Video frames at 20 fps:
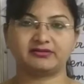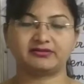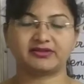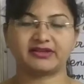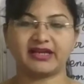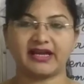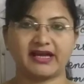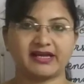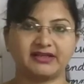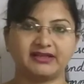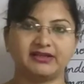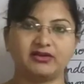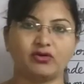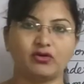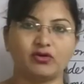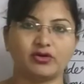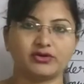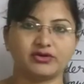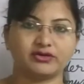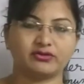carry the
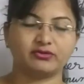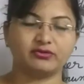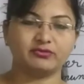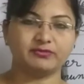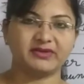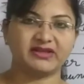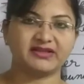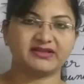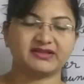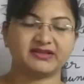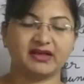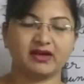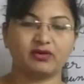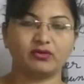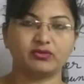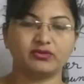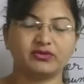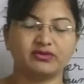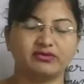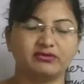audio, means
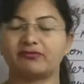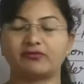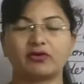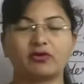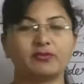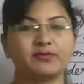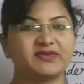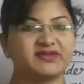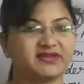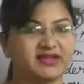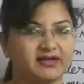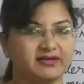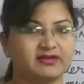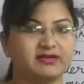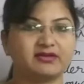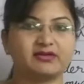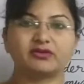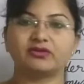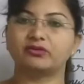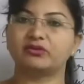sound, from
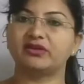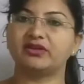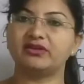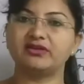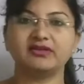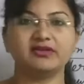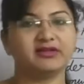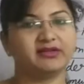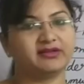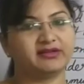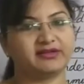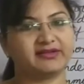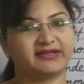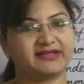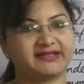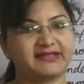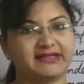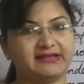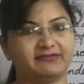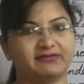sender to the
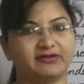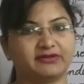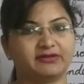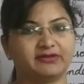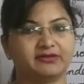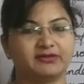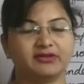receiver.